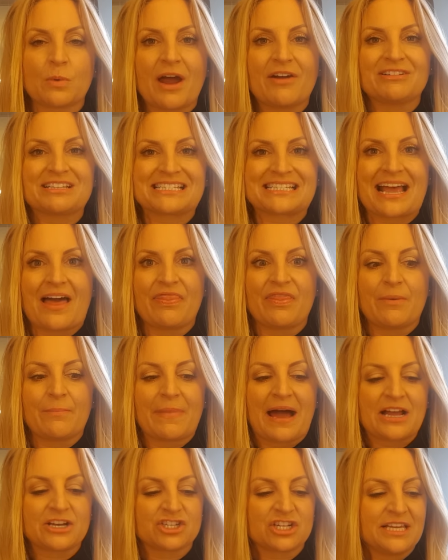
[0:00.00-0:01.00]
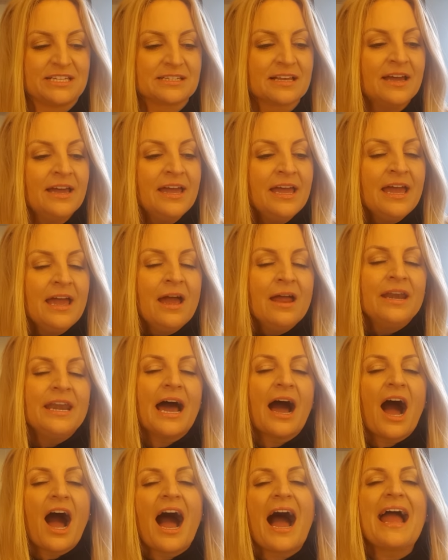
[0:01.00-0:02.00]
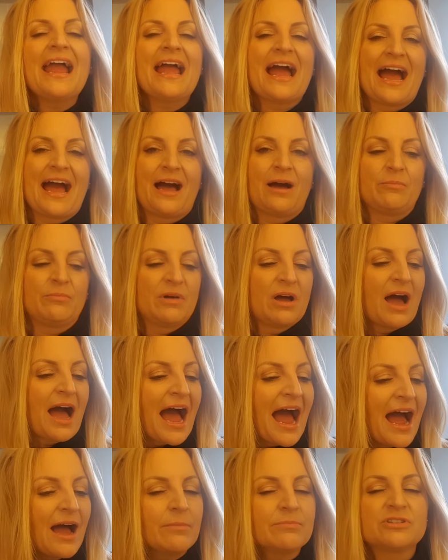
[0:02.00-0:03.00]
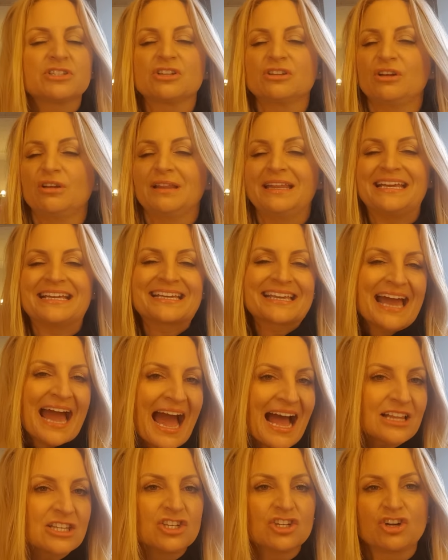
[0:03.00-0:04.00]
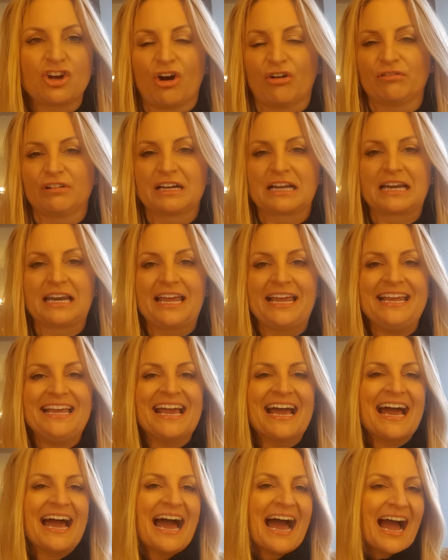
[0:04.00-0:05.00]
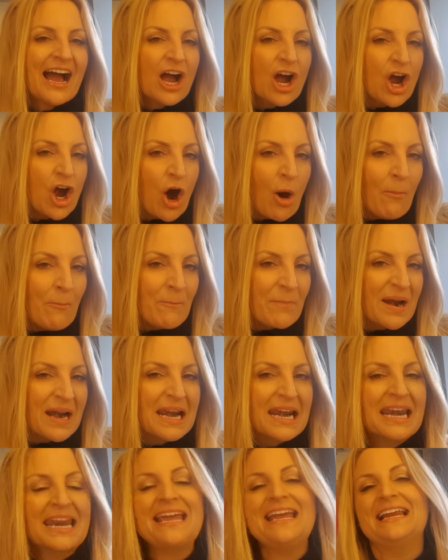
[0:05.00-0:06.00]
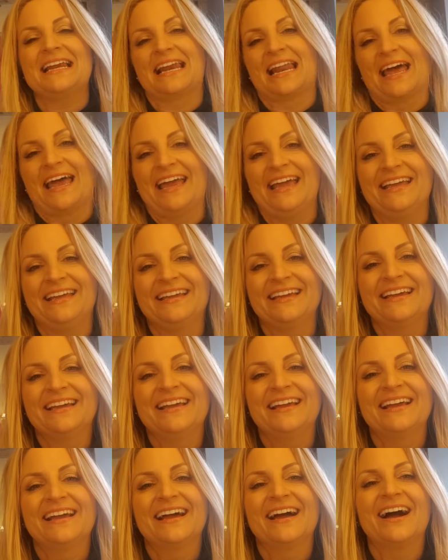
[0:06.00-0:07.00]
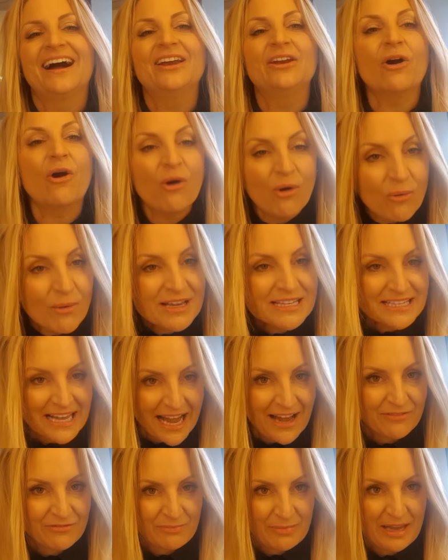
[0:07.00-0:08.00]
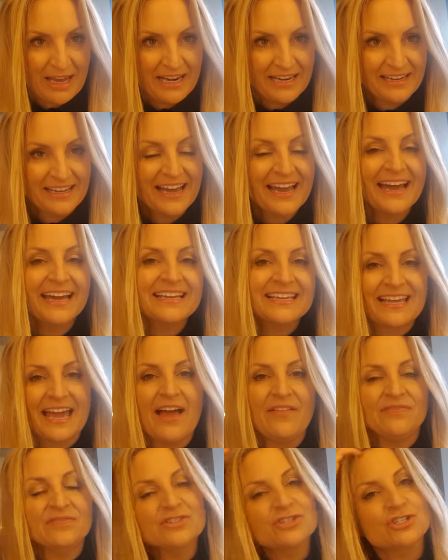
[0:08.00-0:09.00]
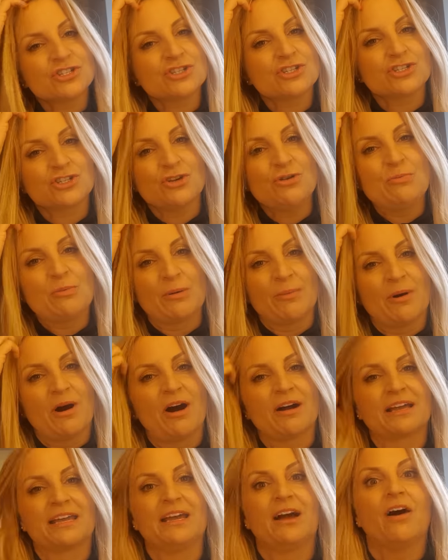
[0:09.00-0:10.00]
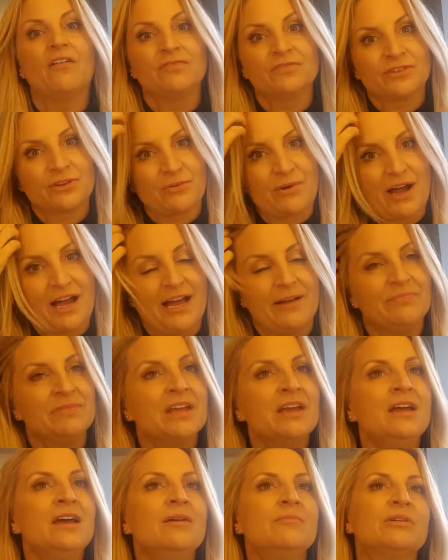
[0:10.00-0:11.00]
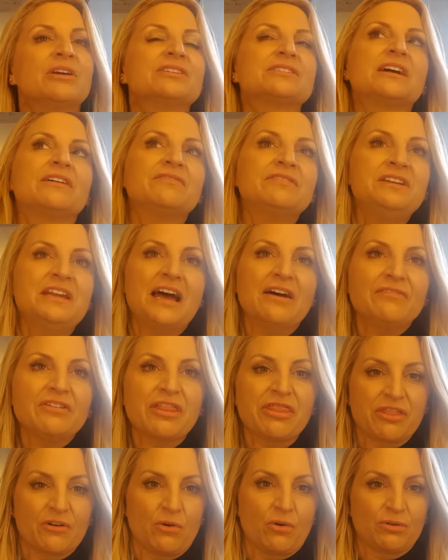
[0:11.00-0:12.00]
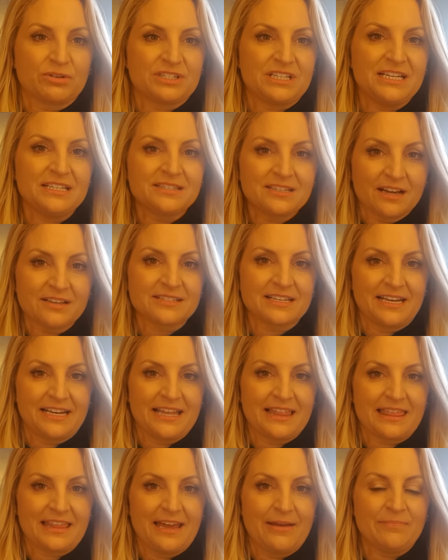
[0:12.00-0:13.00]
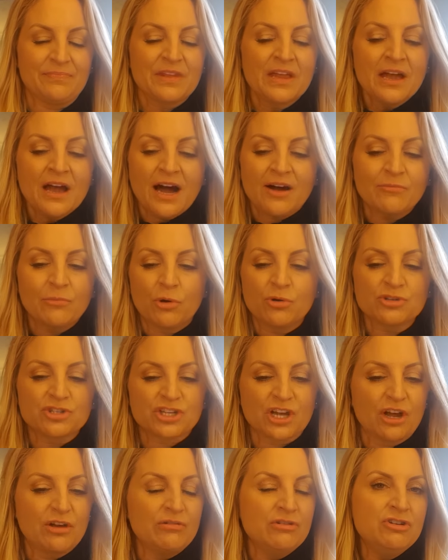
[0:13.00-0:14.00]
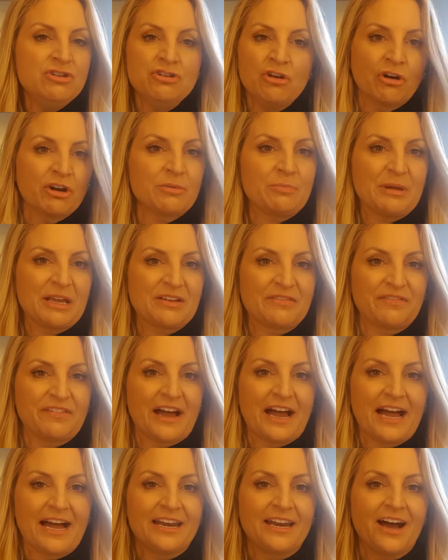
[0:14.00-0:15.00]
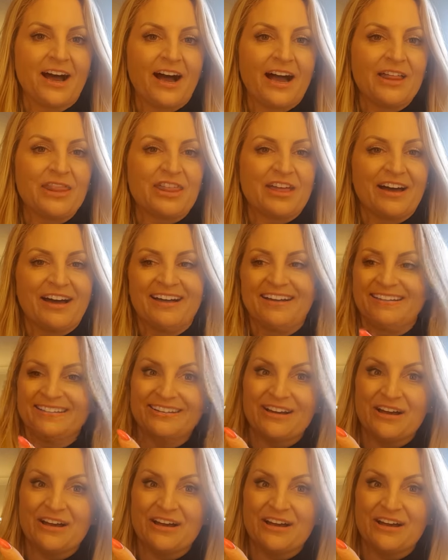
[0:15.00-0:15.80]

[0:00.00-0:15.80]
wear a set that matches. Now, I am absolutely categorically, completely, and always have been against supermarket underwear because I've never thought it does anything. I'm also not a big fan either